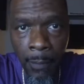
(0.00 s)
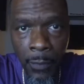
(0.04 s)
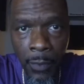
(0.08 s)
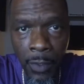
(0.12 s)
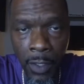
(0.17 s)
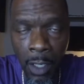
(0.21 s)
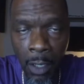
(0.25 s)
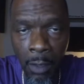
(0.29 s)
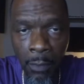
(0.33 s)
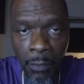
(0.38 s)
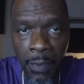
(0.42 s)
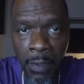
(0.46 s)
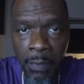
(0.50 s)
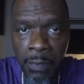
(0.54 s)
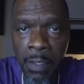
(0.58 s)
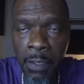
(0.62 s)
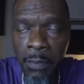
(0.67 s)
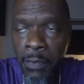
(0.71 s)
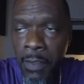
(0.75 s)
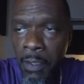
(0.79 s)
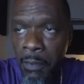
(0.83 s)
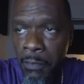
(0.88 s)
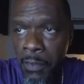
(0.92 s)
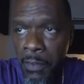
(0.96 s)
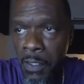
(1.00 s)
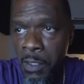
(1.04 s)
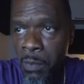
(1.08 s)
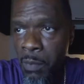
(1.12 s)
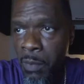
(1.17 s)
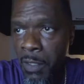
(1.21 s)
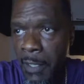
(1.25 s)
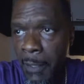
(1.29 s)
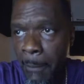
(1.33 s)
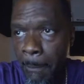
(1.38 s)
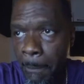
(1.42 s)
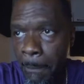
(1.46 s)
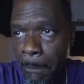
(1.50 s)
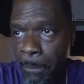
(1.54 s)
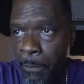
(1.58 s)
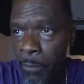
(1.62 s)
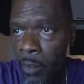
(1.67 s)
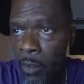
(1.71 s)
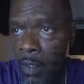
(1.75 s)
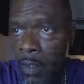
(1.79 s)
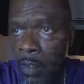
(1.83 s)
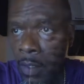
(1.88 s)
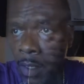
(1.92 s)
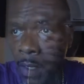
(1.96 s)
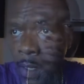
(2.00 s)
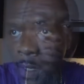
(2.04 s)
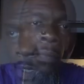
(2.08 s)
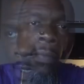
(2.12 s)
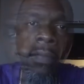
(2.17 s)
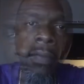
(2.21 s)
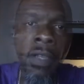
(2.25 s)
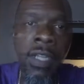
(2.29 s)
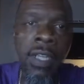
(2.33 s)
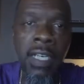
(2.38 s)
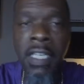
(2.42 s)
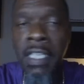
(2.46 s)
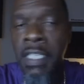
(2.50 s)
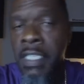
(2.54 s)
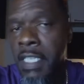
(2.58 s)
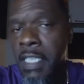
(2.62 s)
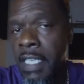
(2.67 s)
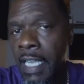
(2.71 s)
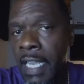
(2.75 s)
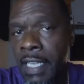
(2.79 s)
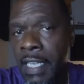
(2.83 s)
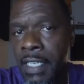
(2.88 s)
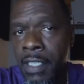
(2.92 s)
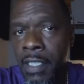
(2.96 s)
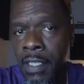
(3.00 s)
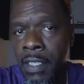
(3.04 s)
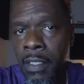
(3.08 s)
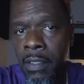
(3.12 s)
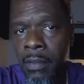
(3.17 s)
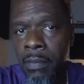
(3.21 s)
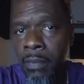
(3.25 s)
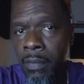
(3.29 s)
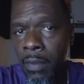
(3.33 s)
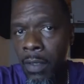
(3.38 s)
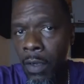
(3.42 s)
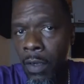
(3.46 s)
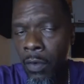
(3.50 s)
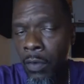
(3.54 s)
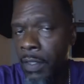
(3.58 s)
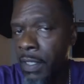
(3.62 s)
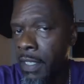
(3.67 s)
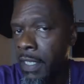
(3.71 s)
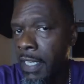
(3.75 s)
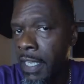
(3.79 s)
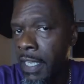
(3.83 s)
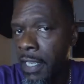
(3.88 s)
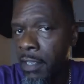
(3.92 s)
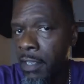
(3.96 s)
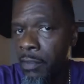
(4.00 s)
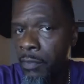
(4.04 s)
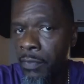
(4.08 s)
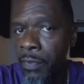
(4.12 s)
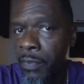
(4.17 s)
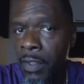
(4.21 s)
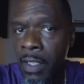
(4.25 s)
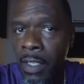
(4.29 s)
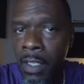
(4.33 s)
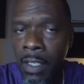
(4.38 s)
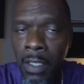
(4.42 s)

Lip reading: 50-50 split. The listing agent could only give